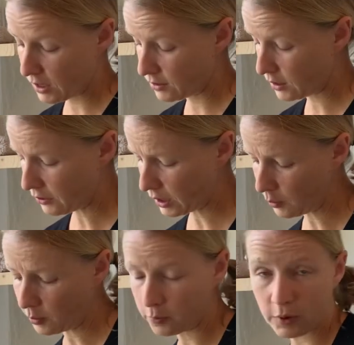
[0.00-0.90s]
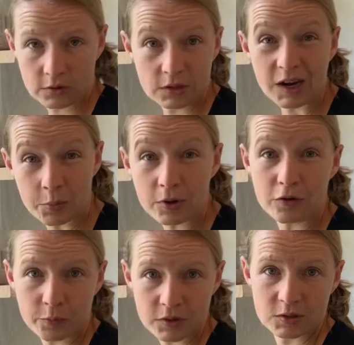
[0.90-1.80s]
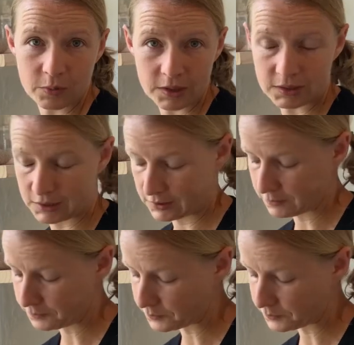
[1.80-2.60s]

There are a couple of possibilities.